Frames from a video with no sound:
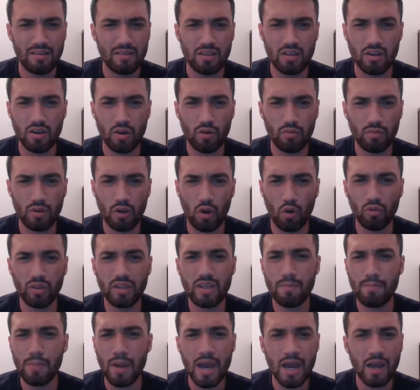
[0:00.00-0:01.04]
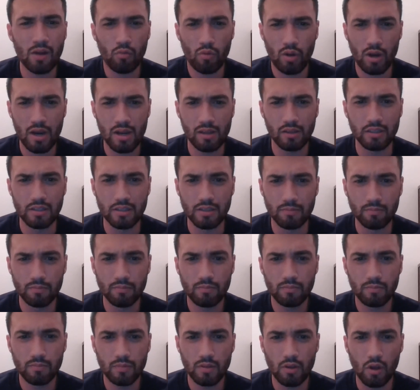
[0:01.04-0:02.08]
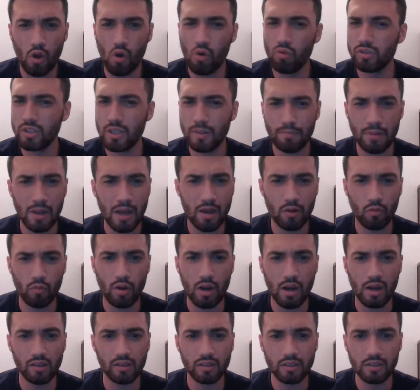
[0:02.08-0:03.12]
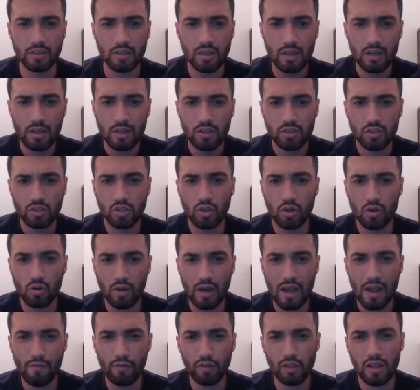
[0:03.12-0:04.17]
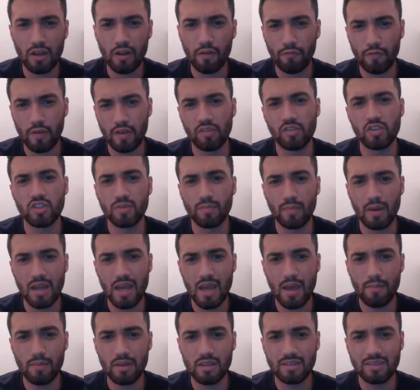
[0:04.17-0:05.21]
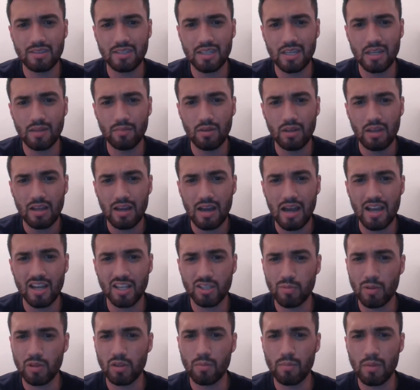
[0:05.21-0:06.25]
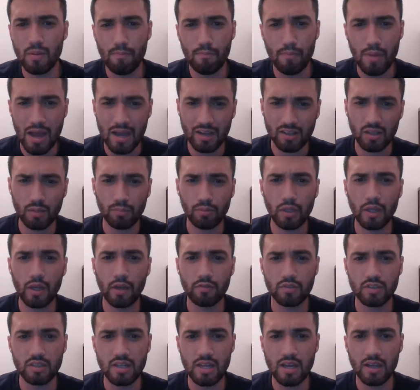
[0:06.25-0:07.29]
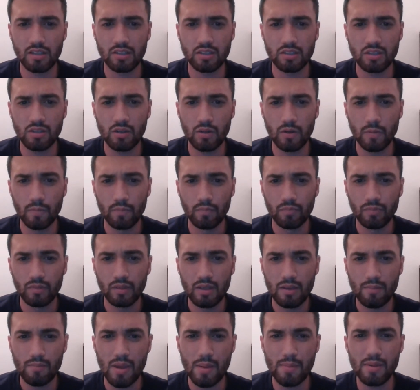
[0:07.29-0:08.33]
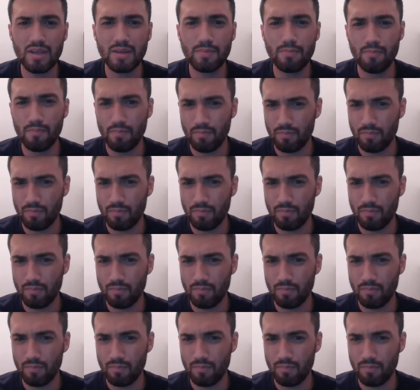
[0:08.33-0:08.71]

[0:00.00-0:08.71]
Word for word: you know, only Pat Riley. Only Pat Riley. So I have a lot of faith in this Miami team. I expect them to be back in the playoffs next year. Maybe